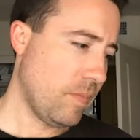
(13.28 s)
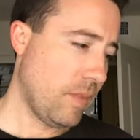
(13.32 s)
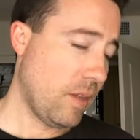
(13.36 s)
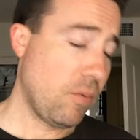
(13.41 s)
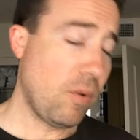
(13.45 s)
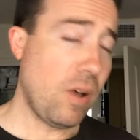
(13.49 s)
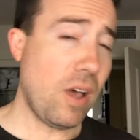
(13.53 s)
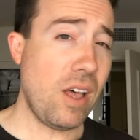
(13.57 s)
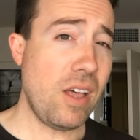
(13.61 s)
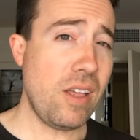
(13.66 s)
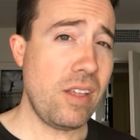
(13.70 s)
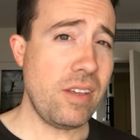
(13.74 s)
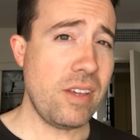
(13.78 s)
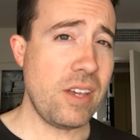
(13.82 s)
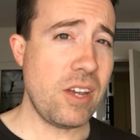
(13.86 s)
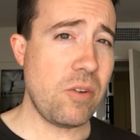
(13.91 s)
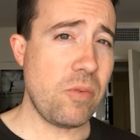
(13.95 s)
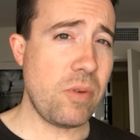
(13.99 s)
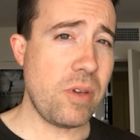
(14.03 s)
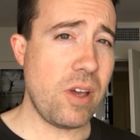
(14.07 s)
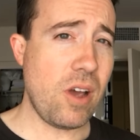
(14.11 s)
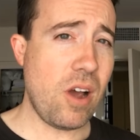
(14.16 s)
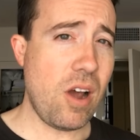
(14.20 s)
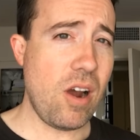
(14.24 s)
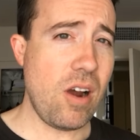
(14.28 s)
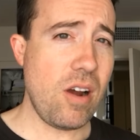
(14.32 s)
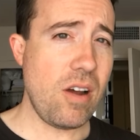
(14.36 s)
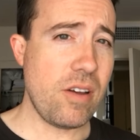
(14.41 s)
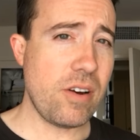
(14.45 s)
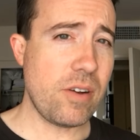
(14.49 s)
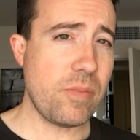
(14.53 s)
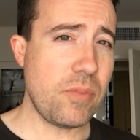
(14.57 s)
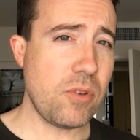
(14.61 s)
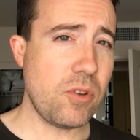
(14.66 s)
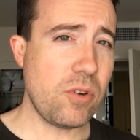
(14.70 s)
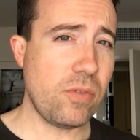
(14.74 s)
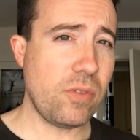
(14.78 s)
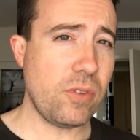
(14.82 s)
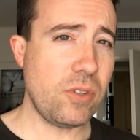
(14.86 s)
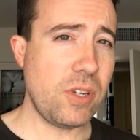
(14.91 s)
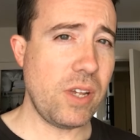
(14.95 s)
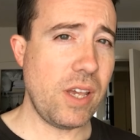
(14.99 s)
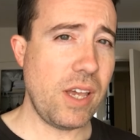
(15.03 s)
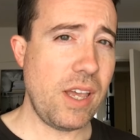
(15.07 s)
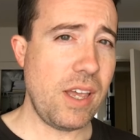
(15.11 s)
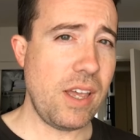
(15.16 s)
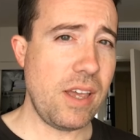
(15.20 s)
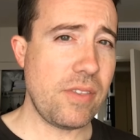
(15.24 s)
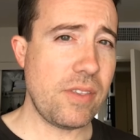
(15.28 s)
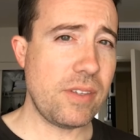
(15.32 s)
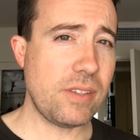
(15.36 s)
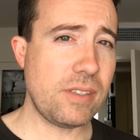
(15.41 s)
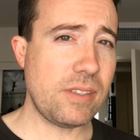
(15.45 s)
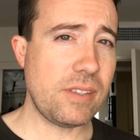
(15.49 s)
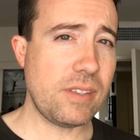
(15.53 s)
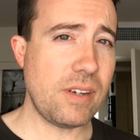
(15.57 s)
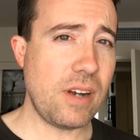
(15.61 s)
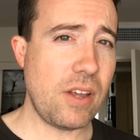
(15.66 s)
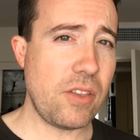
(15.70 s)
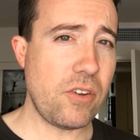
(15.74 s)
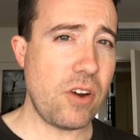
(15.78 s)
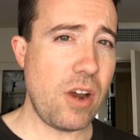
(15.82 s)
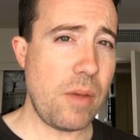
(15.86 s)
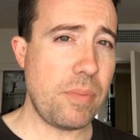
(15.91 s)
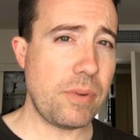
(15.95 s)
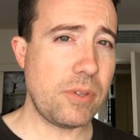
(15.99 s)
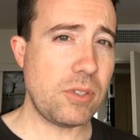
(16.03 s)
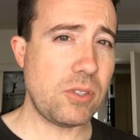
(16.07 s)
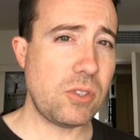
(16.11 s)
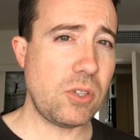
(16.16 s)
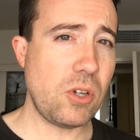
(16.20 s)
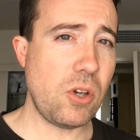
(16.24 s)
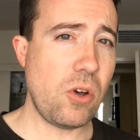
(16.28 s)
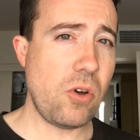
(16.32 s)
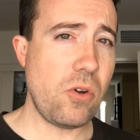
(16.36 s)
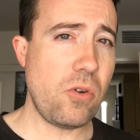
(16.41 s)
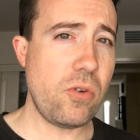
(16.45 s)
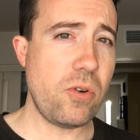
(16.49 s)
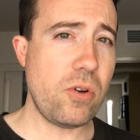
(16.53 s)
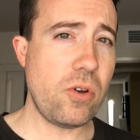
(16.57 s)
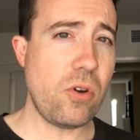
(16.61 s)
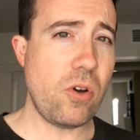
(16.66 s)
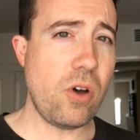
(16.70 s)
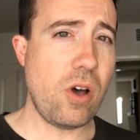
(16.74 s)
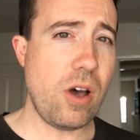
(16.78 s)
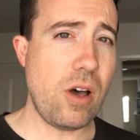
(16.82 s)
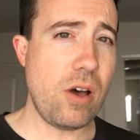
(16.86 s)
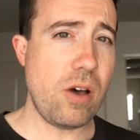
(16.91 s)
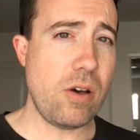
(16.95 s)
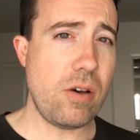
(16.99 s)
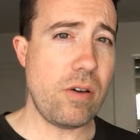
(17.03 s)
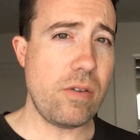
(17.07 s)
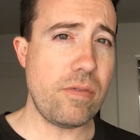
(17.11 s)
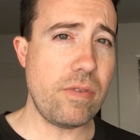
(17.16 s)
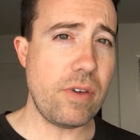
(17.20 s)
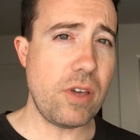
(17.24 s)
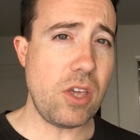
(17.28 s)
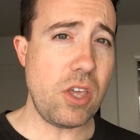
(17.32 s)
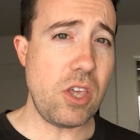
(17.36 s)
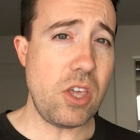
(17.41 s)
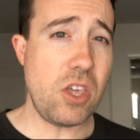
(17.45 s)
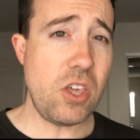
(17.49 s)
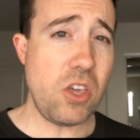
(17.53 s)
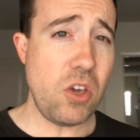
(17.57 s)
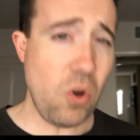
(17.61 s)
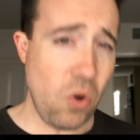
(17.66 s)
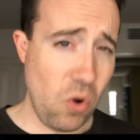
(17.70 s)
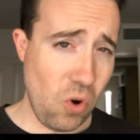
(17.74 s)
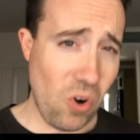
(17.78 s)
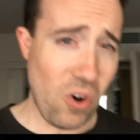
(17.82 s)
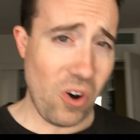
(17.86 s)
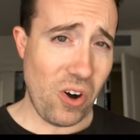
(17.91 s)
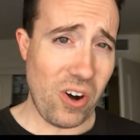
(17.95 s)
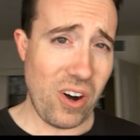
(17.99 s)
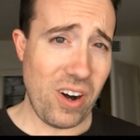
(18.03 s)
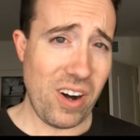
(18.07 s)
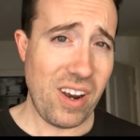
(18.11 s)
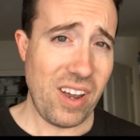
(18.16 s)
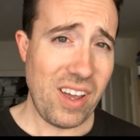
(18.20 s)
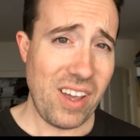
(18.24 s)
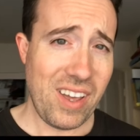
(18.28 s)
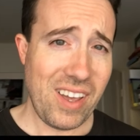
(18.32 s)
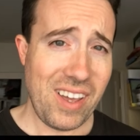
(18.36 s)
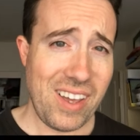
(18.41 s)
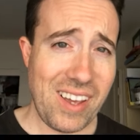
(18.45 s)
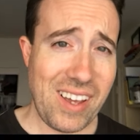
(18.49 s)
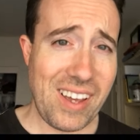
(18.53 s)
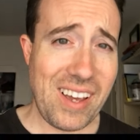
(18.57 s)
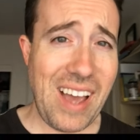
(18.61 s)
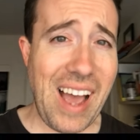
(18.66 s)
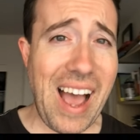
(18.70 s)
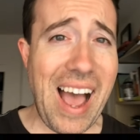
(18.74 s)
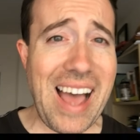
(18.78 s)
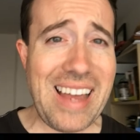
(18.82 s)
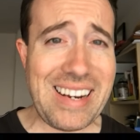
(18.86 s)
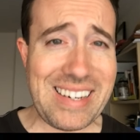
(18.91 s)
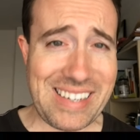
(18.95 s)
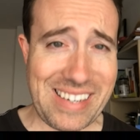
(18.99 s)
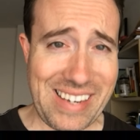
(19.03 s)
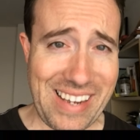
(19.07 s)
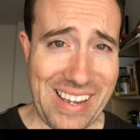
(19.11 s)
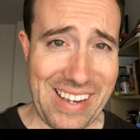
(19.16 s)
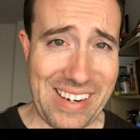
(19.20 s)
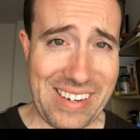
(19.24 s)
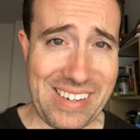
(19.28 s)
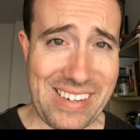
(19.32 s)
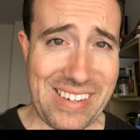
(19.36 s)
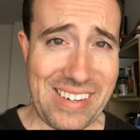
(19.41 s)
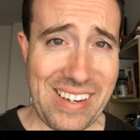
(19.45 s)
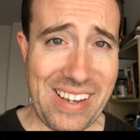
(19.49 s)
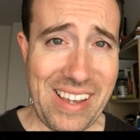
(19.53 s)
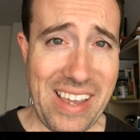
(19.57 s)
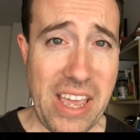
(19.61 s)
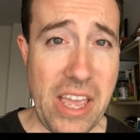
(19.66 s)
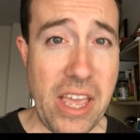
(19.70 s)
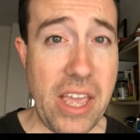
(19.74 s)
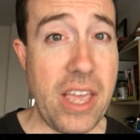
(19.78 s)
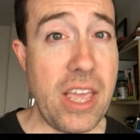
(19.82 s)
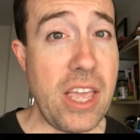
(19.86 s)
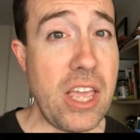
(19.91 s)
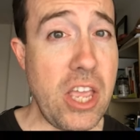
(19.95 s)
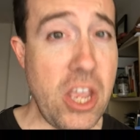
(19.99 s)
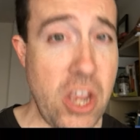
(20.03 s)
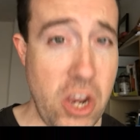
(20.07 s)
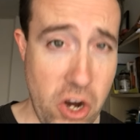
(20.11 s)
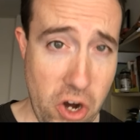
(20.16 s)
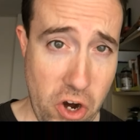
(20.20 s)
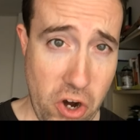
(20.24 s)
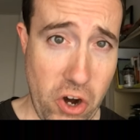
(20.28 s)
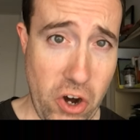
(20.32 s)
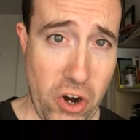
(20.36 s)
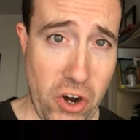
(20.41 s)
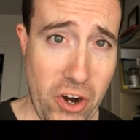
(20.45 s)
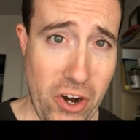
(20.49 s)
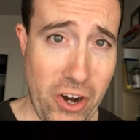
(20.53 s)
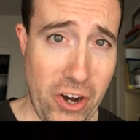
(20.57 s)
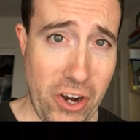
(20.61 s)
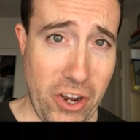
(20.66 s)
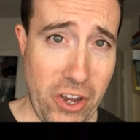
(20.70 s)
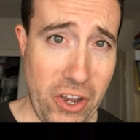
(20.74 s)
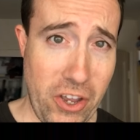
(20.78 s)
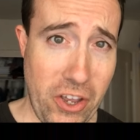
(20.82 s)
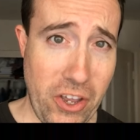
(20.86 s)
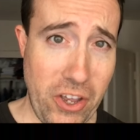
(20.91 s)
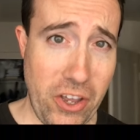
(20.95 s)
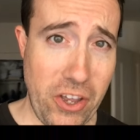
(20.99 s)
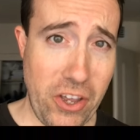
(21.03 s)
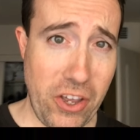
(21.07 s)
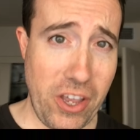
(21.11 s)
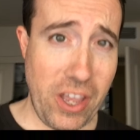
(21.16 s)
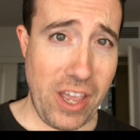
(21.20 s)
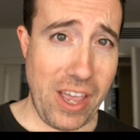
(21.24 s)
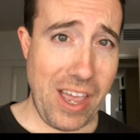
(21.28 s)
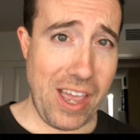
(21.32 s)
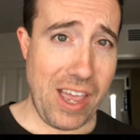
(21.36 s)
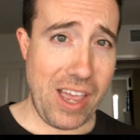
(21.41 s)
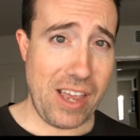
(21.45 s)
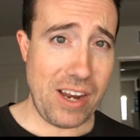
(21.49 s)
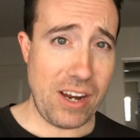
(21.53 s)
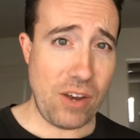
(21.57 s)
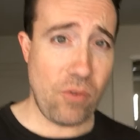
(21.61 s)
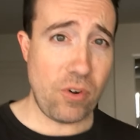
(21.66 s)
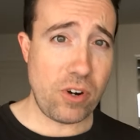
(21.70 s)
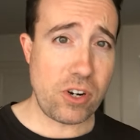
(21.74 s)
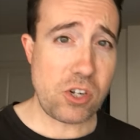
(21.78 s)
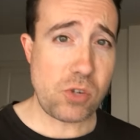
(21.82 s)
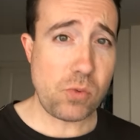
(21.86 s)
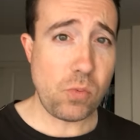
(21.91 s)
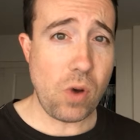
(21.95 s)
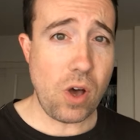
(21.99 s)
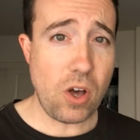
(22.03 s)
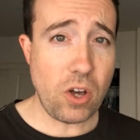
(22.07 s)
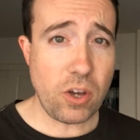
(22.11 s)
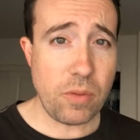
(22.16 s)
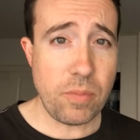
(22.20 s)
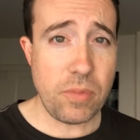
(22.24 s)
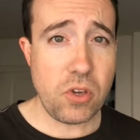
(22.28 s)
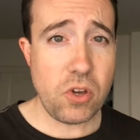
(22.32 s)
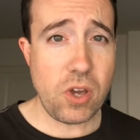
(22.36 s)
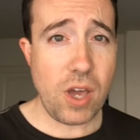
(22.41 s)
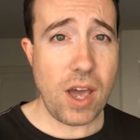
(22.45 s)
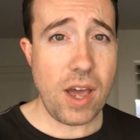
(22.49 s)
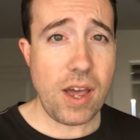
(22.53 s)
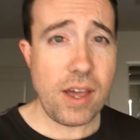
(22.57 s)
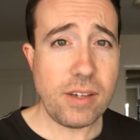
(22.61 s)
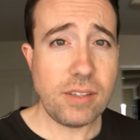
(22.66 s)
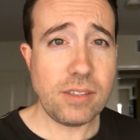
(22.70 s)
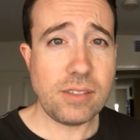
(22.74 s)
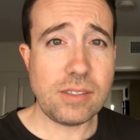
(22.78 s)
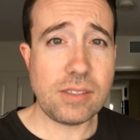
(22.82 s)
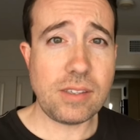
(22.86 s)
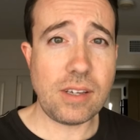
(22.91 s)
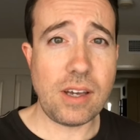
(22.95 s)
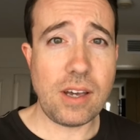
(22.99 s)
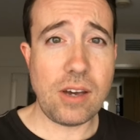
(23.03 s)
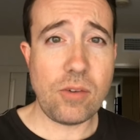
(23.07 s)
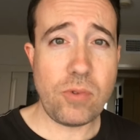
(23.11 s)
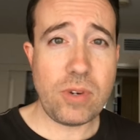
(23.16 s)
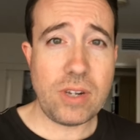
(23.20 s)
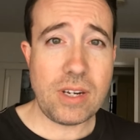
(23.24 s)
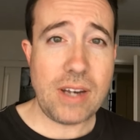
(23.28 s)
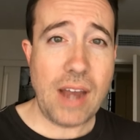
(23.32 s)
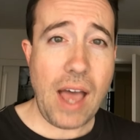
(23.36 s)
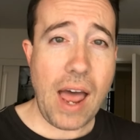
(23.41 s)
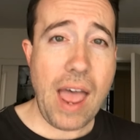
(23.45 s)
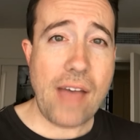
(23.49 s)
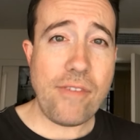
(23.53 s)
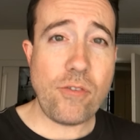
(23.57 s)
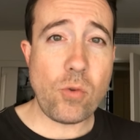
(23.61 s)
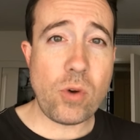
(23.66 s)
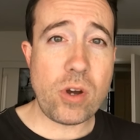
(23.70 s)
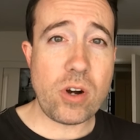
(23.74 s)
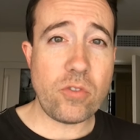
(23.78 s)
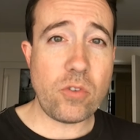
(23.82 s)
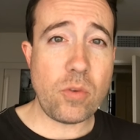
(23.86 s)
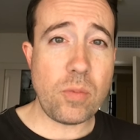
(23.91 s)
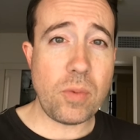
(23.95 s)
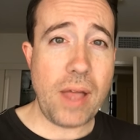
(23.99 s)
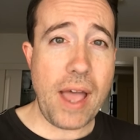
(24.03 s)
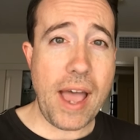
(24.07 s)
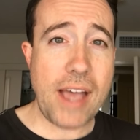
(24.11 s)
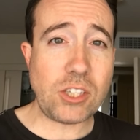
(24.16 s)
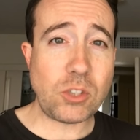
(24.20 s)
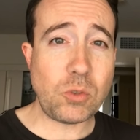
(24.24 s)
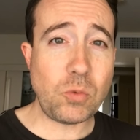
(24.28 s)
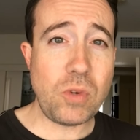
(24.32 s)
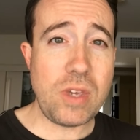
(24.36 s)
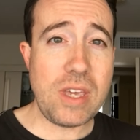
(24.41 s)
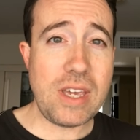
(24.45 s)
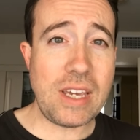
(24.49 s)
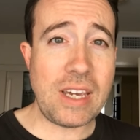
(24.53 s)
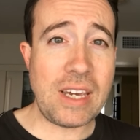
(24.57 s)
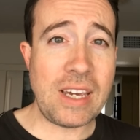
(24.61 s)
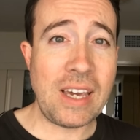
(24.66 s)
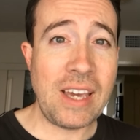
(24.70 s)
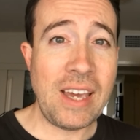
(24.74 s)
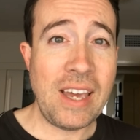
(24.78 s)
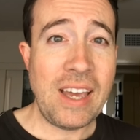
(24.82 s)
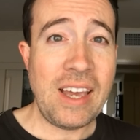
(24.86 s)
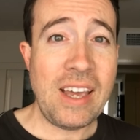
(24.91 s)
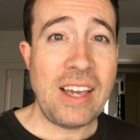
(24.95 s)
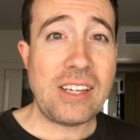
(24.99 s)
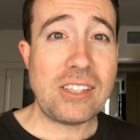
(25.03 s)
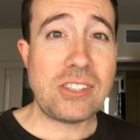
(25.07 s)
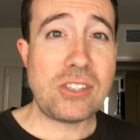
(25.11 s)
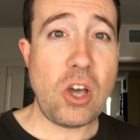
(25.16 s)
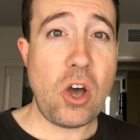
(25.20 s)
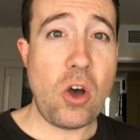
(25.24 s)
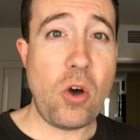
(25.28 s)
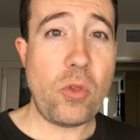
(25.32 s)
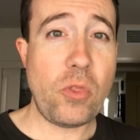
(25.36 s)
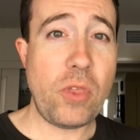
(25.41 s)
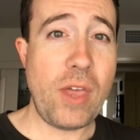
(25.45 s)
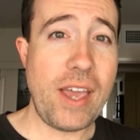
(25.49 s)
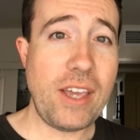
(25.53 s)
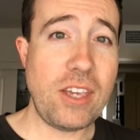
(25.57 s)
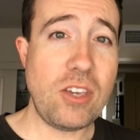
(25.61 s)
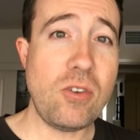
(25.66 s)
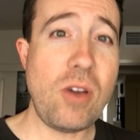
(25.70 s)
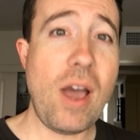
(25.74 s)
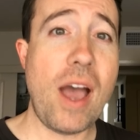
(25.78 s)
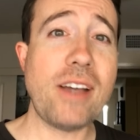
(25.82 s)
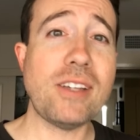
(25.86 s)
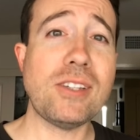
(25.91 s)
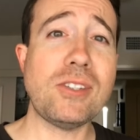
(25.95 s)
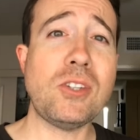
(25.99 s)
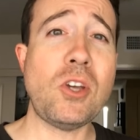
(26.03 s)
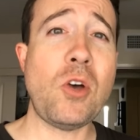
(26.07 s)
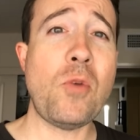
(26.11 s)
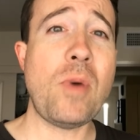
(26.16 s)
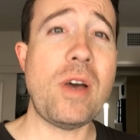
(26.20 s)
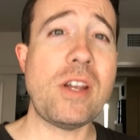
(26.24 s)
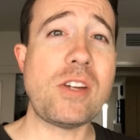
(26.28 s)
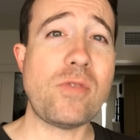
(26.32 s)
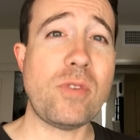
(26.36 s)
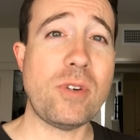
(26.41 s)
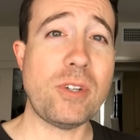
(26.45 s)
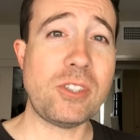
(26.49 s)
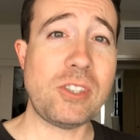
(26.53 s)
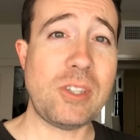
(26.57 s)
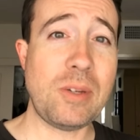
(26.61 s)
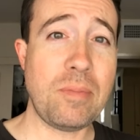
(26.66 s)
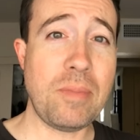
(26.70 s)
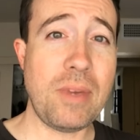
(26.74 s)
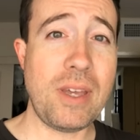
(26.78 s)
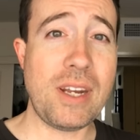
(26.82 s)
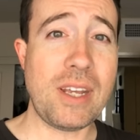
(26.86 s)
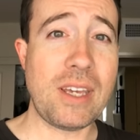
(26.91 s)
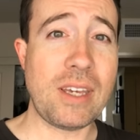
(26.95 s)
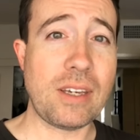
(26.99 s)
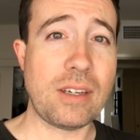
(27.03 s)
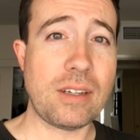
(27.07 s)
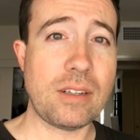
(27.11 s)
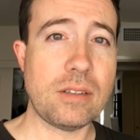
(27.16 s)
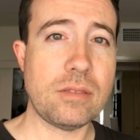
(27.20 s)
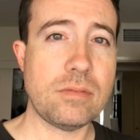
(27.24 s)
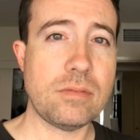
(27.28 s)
Well, here we are on a beautiful day, and this is another episode of your content here. And I want to just welcome you guys. We did not have a winner from last week, so thank you guys so much for submitting.